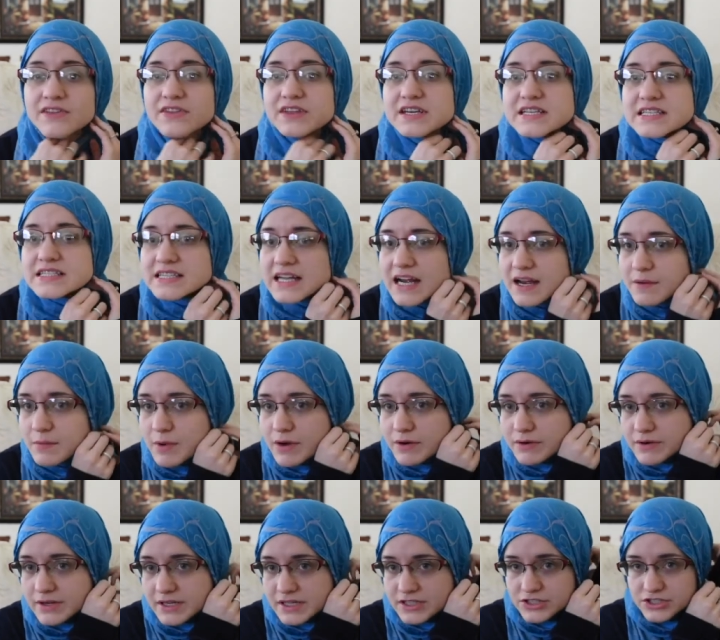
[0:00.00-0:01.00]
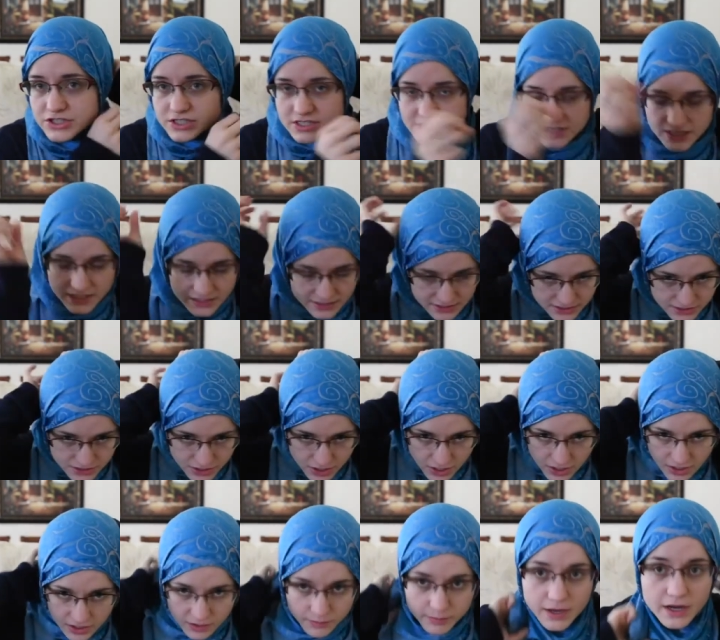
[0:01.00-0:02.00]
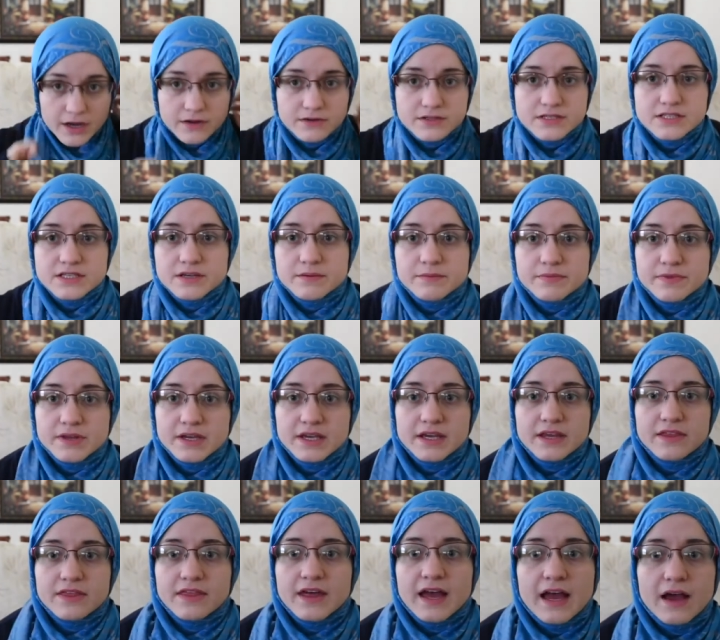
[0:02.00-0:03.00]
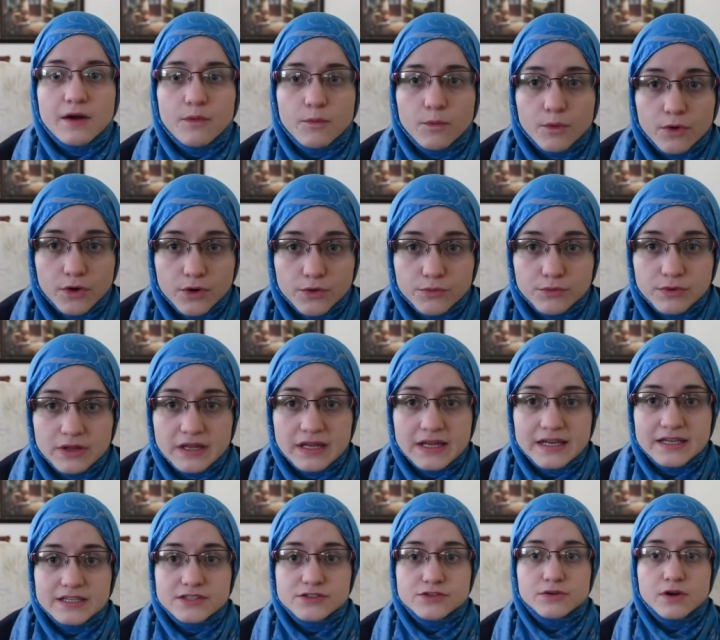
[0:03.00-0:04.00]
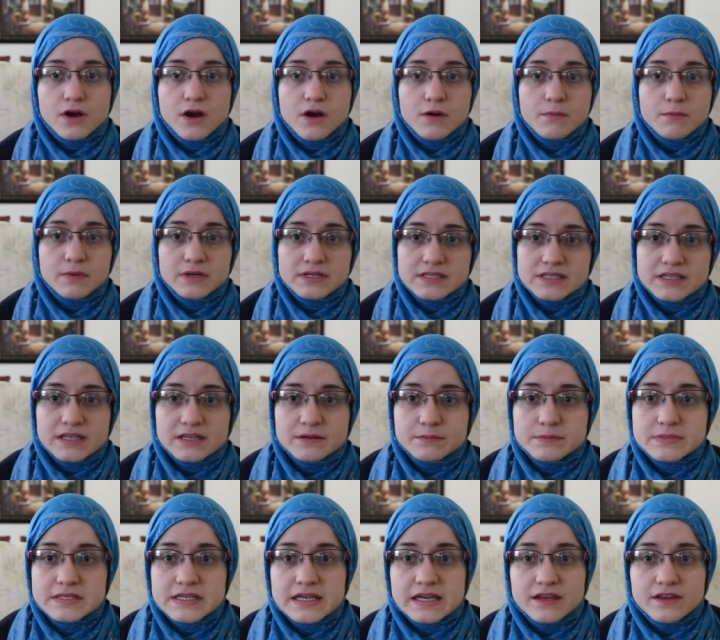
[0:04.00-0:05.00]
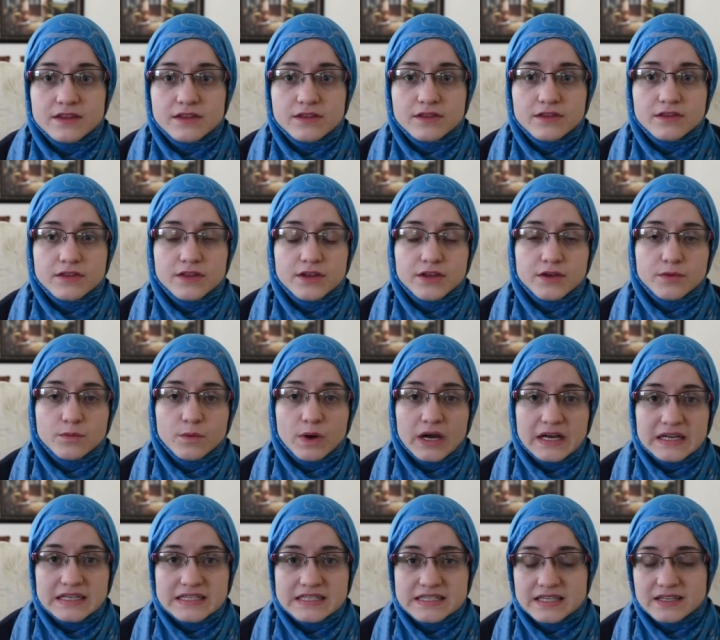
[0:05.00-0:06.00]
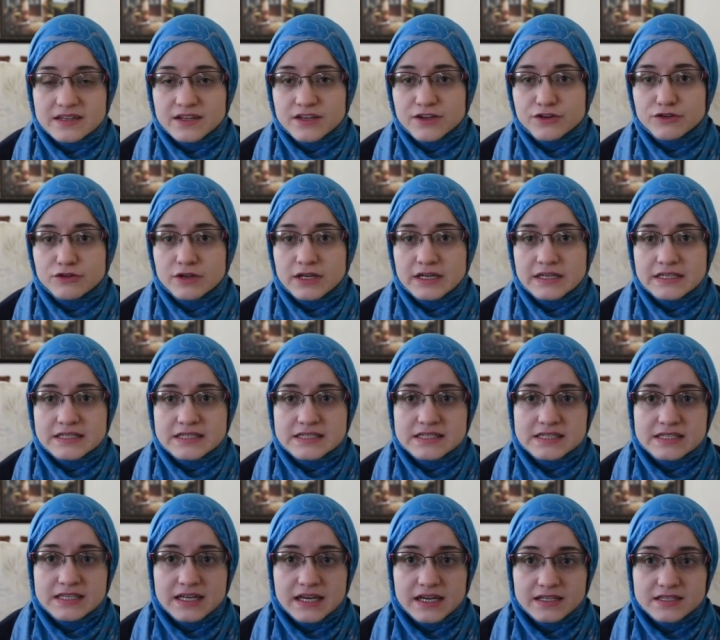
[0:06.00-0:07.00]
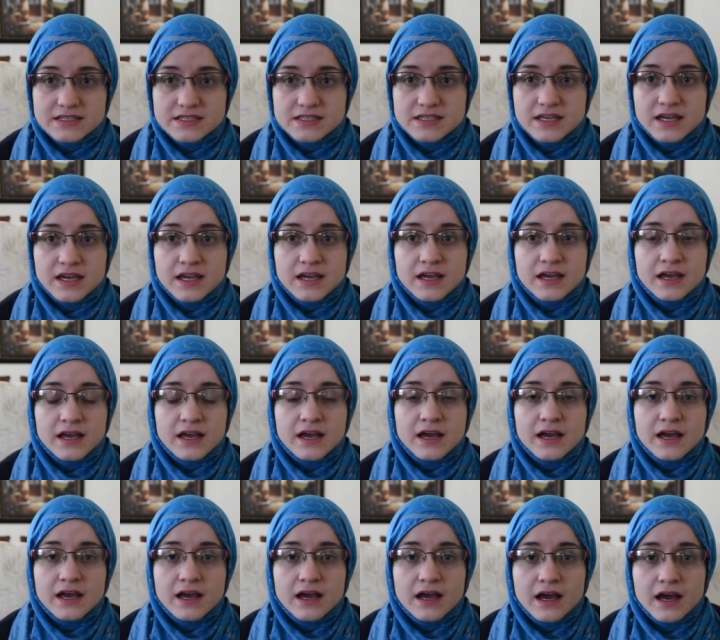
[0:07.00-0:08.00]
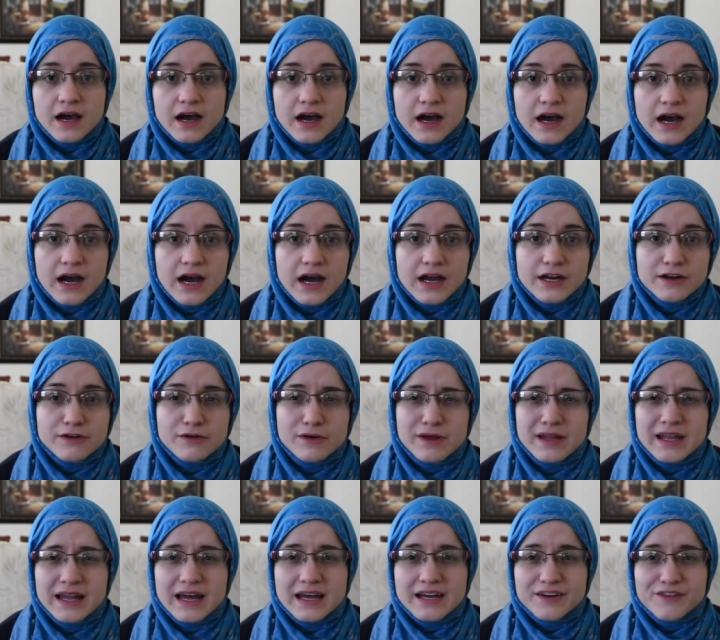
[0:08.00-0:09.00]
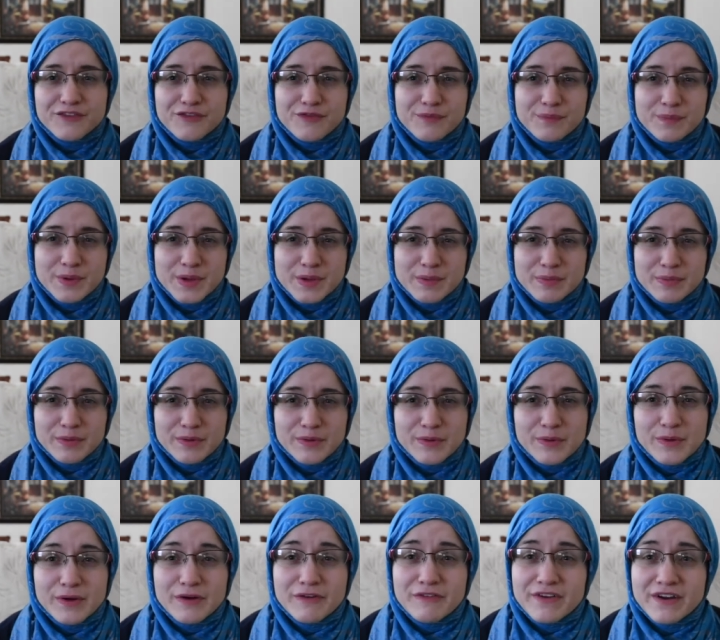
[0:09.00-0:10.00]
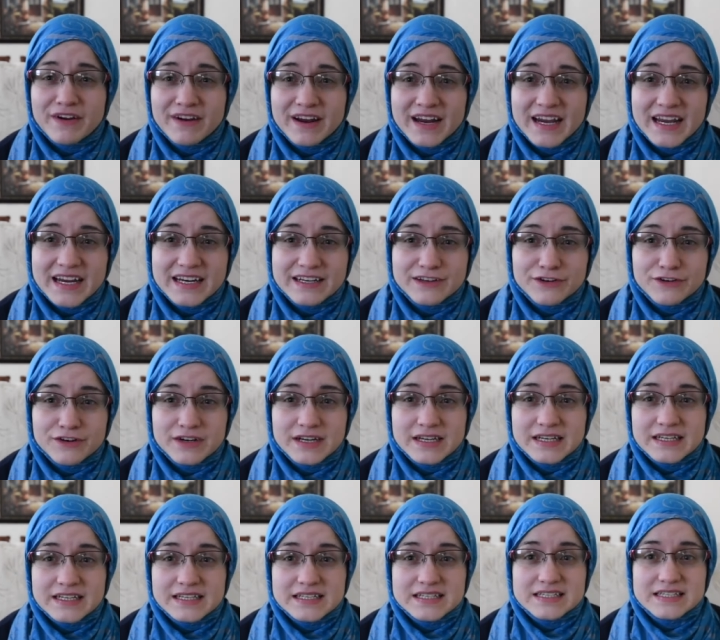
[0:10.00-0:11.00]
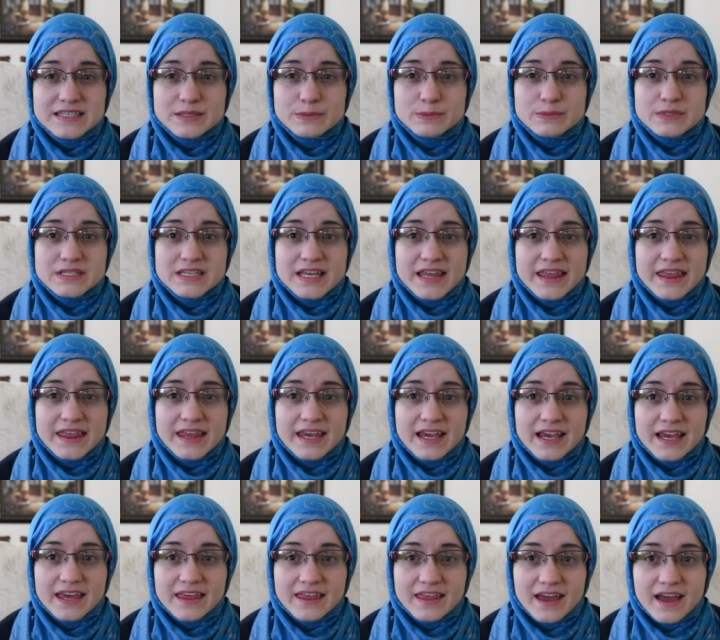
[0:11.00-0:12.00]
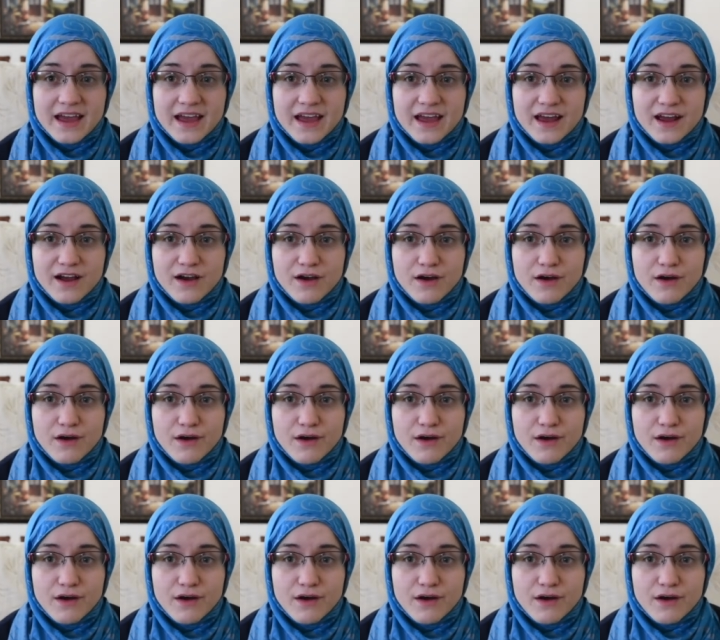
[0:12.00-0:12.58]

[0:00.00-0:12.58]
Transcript: This time I would just like to talk about something that would relate to all Muslims in the West, in the United States. I know a lot of people who are very ignorant seem to think that